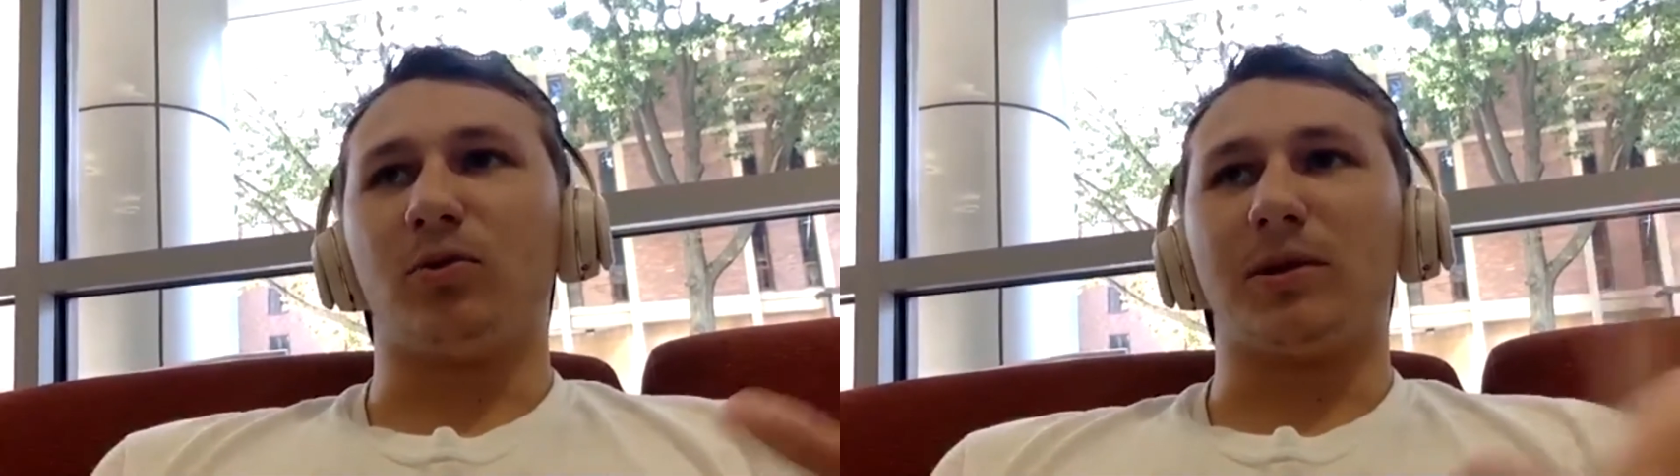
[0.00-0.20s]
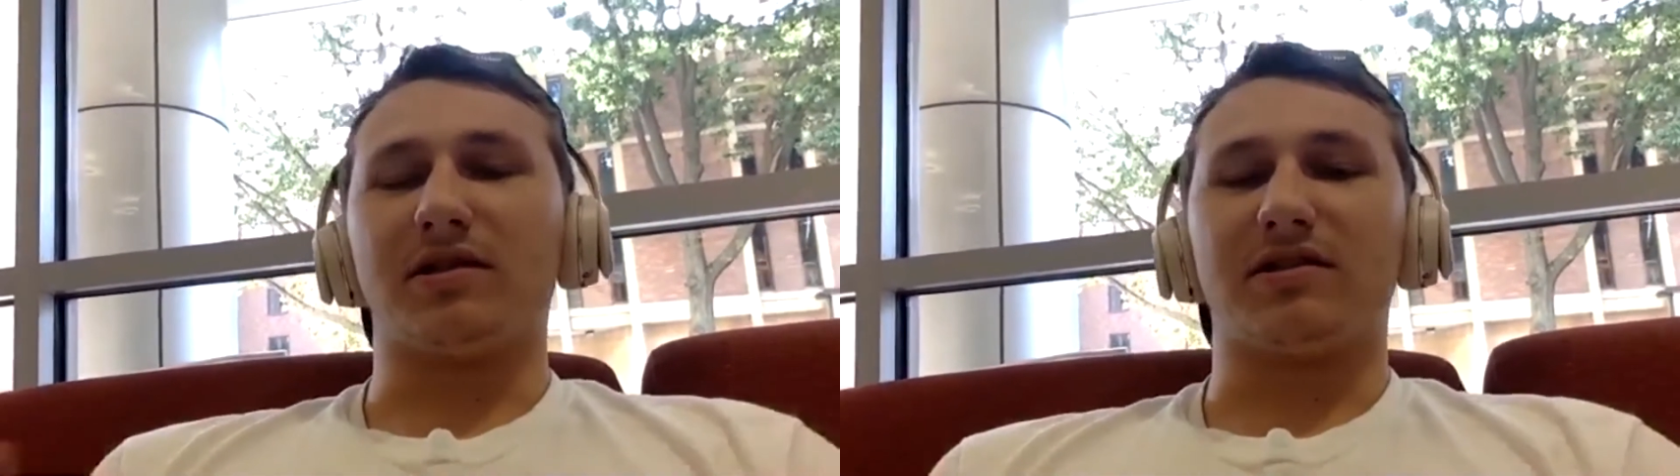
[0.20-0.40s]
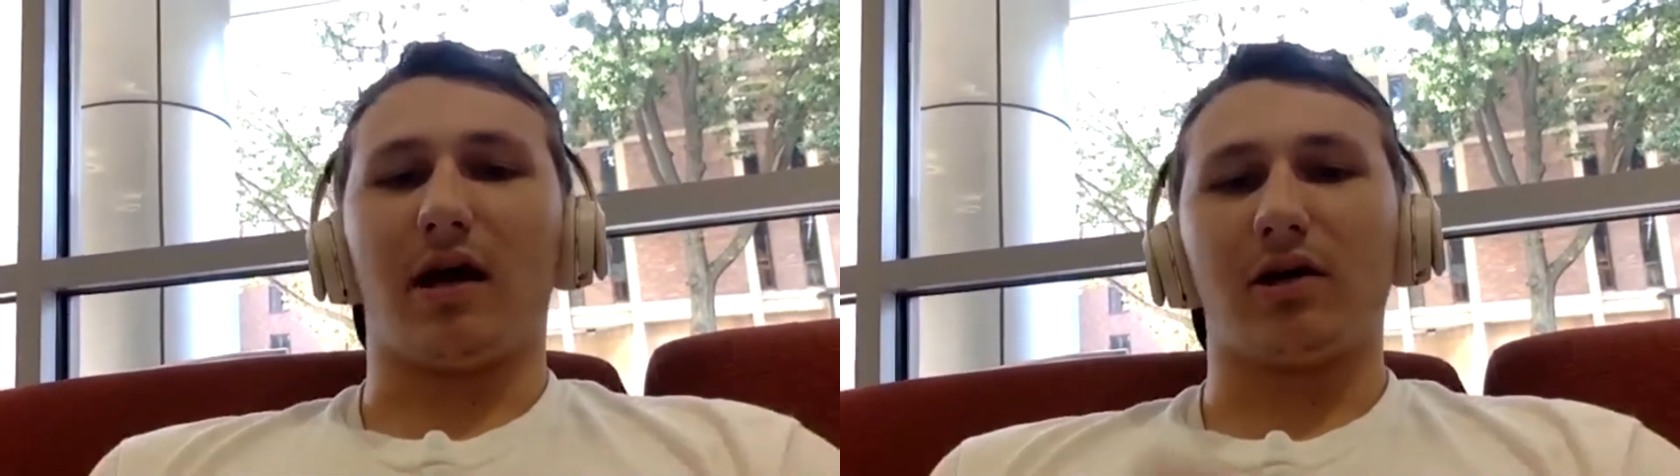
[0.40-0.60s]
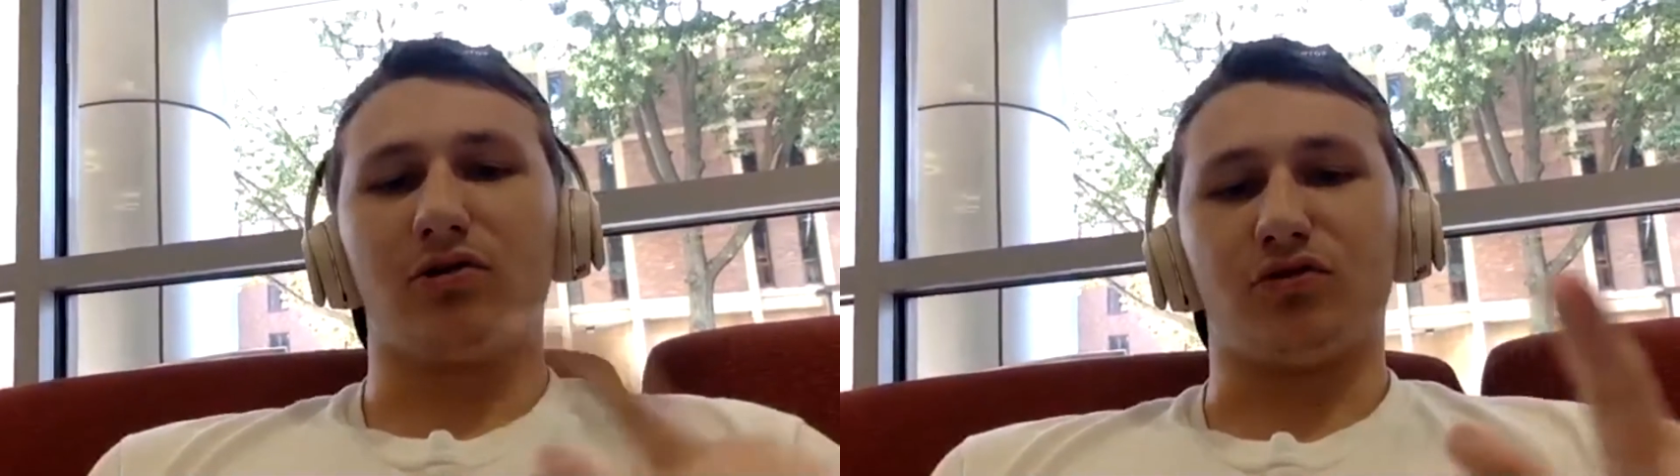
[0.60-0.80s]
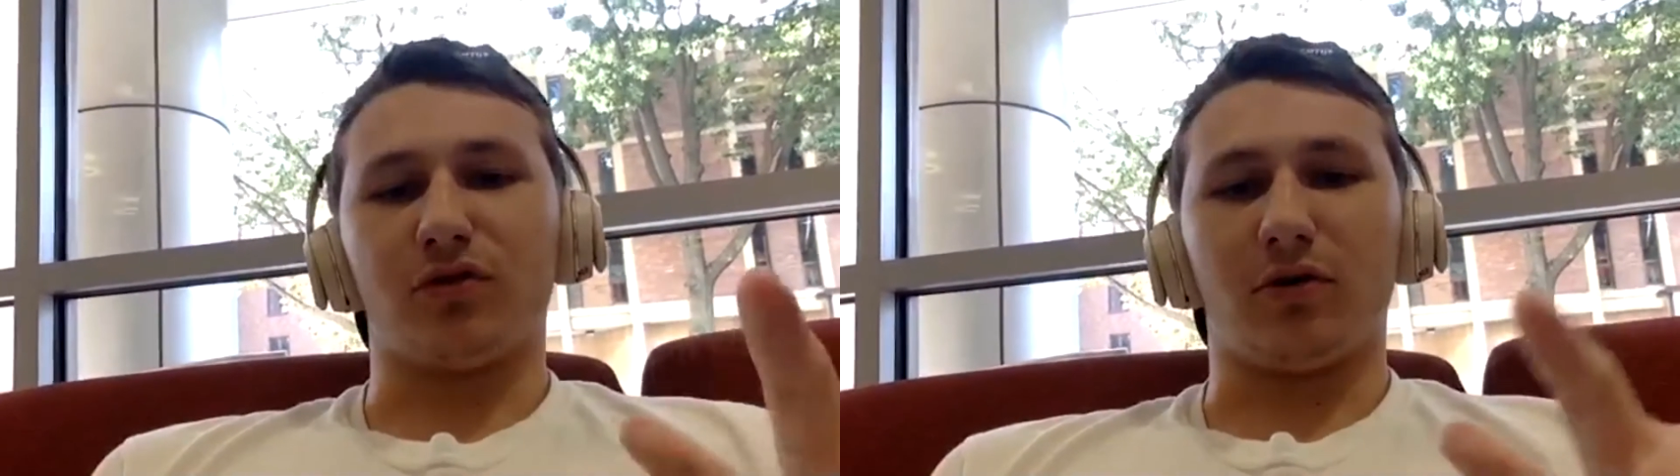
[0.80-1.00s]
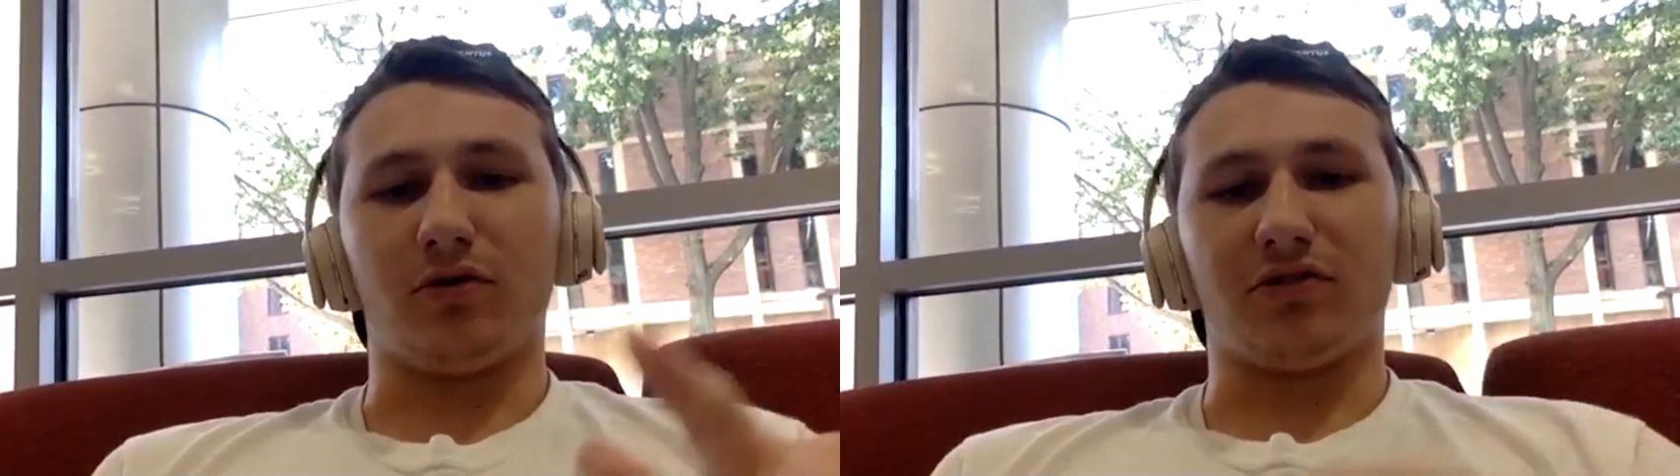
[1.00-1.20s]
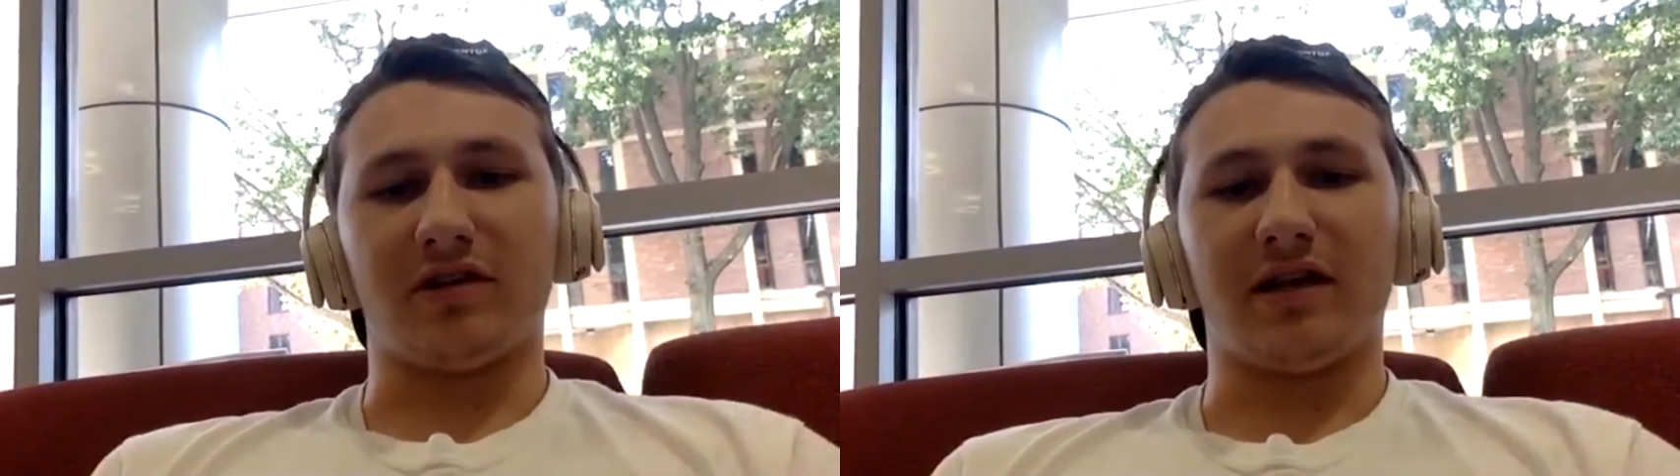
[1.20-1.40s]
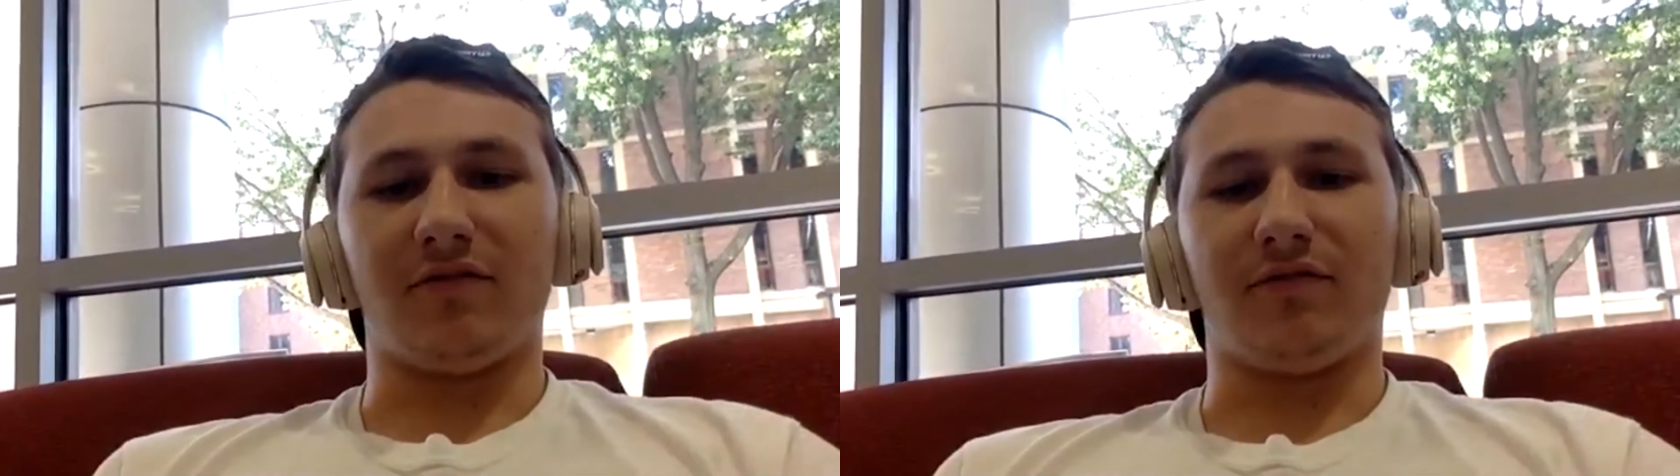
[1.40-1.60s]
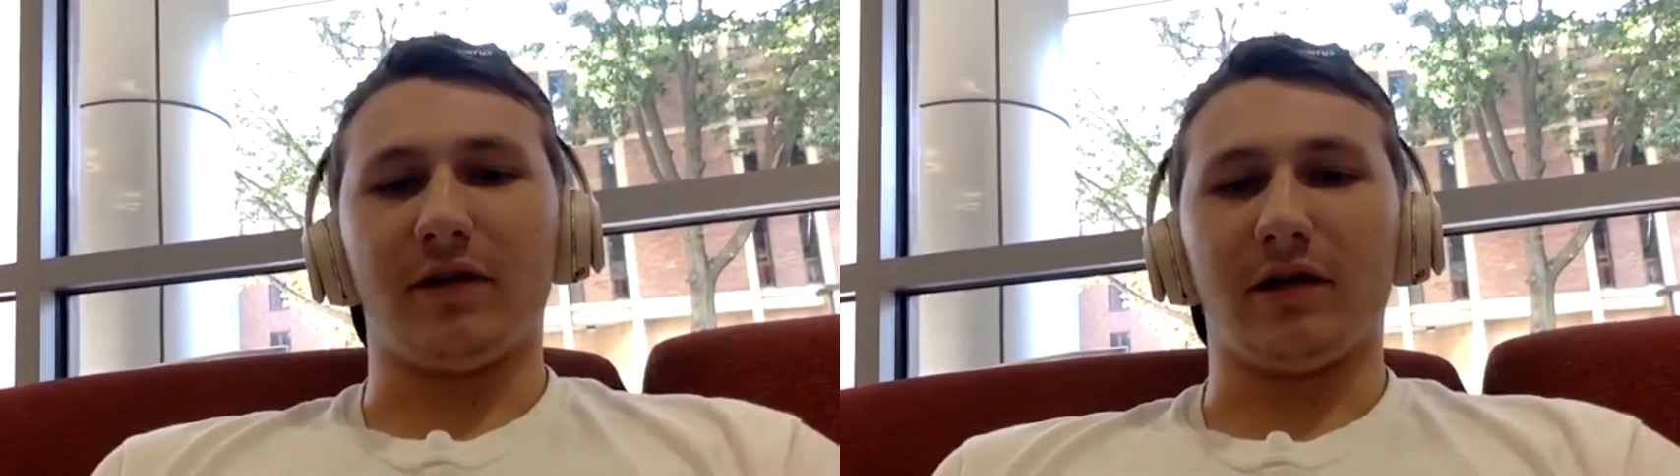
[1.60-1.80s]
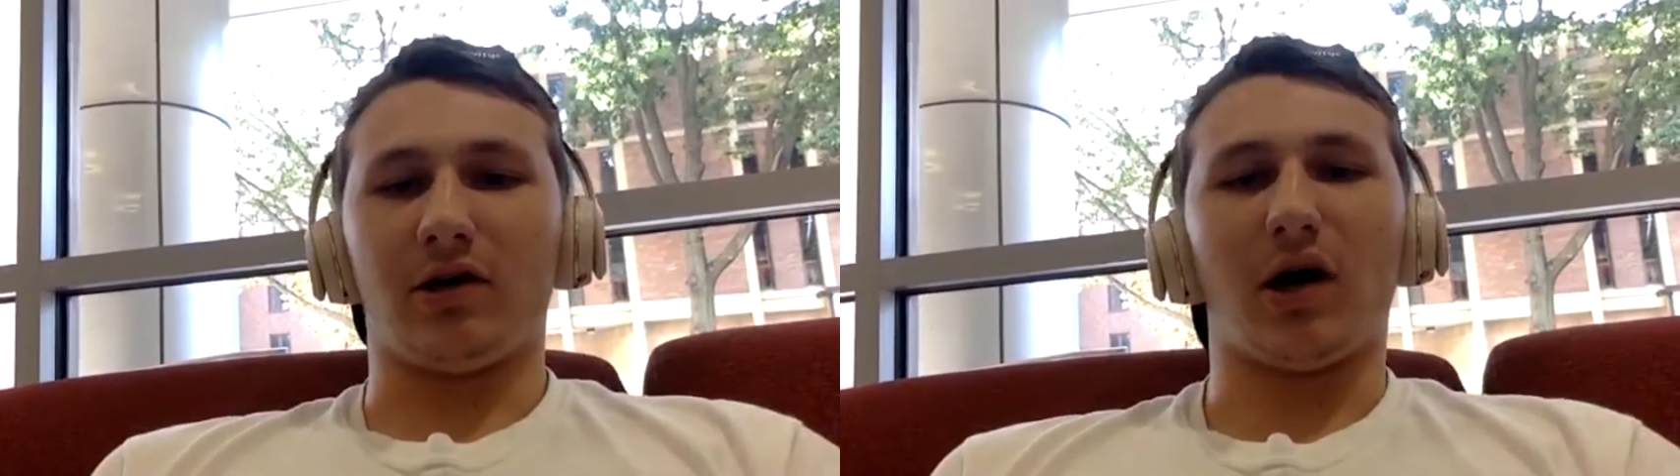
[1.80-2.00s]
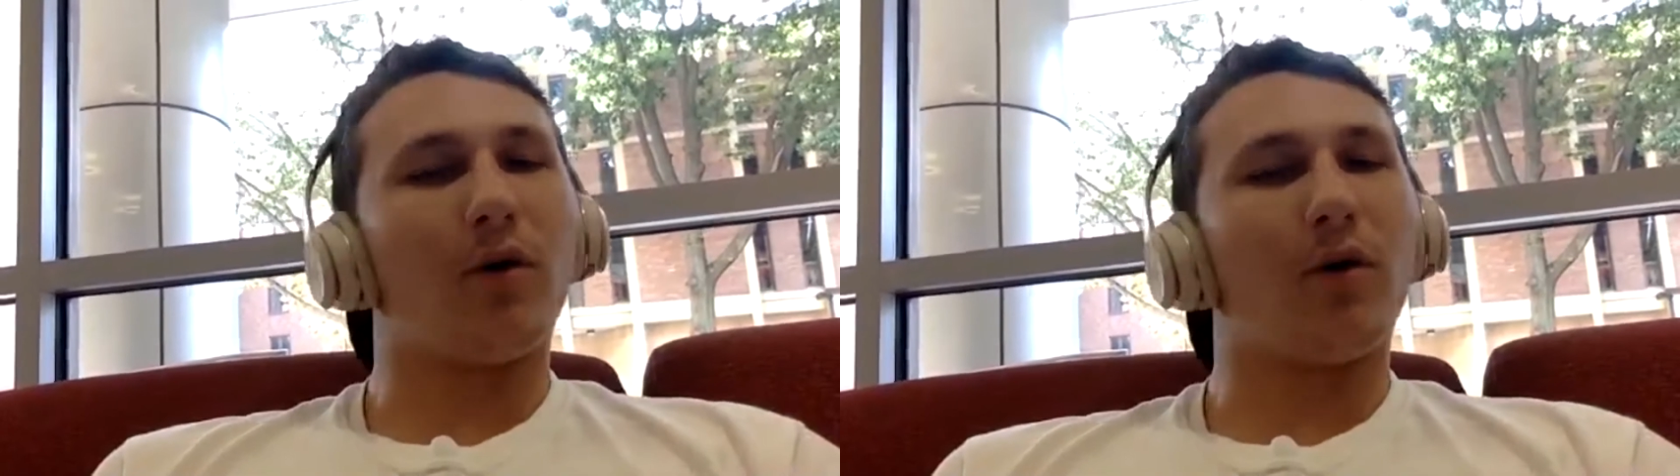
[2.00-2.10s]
doing the soccer drills in that video,